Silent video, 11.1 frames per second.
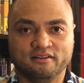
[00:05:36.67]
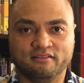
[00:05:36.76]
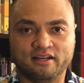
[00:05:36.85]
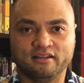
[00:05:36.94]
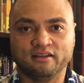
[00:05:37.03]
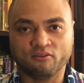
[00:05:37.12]

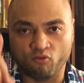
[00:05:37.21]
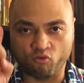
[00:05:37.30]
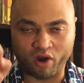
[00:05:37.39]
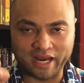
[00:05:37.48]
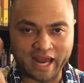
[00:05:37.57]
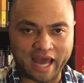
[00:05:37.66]
right?
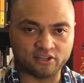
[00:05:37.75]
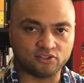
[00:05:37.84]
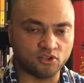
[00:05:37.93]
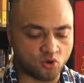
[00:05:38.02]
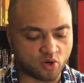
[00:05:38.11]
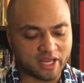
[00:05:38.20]
Right
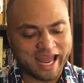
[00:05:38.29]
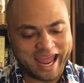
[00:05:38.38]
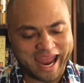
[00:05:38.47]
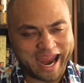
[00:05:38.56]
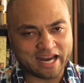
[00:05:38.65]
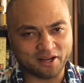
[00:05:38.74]
attitude.
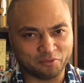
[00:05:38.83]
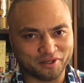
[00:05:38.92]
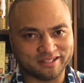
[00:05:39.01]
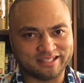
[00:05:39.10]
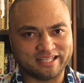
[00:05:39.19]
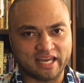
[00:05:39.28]
And I'm
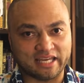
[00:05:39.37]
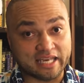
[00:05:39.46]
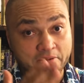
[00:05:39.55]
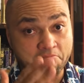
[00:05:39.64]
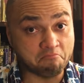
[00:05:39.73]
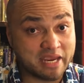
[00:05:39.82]
going to take
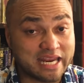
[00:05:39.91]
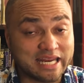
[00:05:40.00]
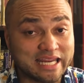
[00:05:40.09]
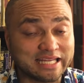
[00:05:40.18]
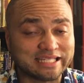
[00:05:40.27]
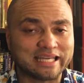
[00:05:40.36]

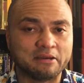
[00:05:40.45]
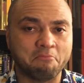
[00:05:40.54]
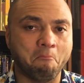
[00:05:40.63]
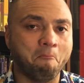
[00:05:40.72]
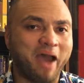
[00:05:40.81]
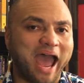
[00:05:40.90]
immediate
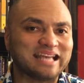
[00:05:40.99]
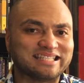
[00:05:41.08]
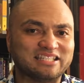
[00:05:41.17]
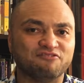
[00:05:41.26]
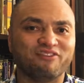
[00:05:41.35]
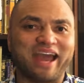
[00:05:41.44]

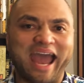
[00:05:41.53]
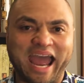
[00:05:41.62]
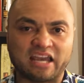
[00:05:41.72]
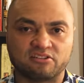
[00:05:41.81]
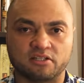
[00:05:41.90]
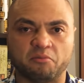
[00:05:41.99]
massive
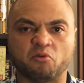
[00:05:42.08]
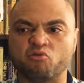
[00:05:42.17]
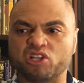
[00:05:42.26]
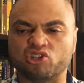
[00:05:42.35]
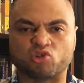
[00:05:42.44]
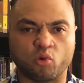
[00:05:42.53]
action. I'm going to
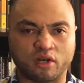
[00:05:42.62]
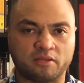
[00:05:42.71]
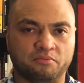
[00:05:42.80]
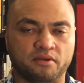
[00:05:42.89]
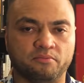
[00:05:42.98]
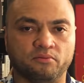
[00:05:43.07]
reach
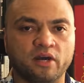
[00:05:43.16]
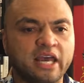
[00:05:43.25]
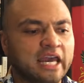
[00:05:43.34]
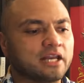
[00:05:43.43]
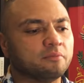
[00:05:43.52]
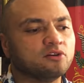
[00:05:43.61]
20 people
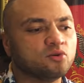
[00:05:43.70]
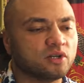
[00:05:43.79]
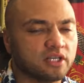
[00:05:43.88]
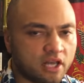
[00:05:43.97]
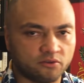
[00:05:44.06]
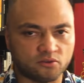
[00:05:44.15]
and I'm going to do
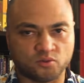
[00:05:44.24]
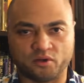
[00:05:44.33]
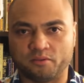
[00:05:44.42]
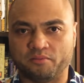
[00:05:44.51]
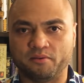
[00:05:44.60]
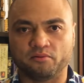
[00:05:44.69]
another
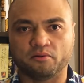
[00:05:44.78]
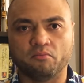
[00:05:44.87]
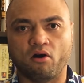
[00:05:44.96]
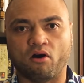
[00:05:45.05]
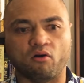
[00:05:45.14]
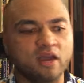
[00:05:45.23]
20 people
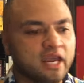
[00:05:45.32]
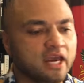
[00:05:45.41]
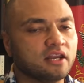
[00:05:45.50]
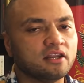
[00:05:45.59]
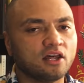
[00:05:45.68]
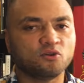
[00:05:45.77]
tomorrow
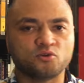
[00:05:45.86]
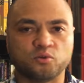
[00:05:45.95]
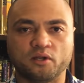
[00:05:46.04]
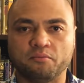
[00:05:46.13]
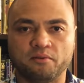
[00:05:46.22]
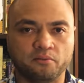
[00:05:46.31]
and another
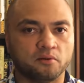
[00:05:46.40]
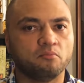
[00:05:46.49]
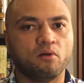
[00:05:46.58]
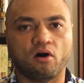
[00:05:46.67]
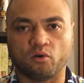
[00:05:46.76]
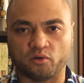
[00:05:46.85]
20 people
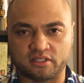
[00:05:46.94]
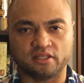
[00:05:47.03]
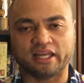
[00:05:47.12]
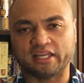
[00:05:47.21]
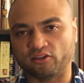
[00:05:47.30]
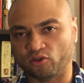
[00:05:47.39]
tomorrow until
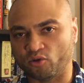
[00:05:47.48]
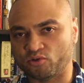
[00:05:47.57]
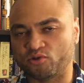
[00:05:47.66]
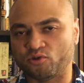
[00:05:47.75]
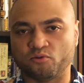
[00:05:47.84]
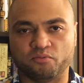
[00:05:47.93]
I get those
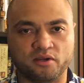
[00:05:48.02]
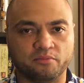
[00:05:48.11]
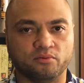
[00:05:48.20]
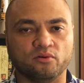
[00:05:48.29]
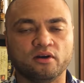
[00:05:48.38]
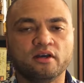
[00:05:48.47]
2
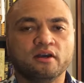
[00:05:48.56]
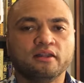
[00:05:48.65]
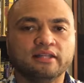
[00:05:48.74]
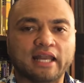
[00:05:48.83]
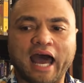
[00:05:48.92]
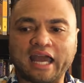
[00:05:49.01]
people
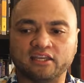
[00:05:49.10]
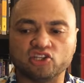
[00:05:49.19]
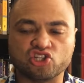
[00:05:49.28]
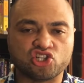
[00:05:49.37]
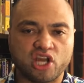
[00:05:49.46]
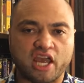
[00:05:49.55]
that I can
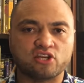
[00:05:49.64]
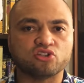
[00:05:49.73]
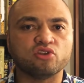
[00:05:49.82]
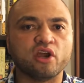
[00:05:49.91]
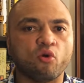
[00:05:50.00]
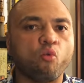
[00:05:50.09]
change
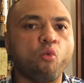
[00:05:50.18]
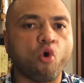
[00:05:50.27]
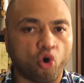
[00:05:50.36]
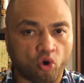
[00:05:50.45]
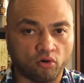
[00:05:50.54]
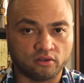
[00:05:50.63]
their
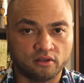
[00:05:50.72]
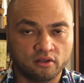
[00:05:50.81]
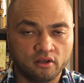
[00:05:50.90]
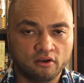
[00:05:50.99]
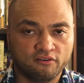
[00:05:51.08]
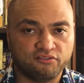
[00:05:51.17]
world
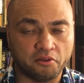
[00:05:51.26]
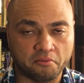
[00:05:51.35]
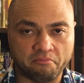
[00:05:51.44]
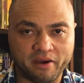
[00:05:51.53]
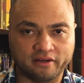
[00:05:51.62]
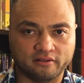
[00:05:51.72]
for the
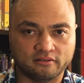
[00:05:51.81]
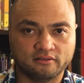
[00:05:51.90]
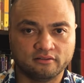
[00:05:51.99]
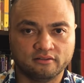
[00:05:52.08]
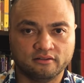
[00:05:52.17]
better,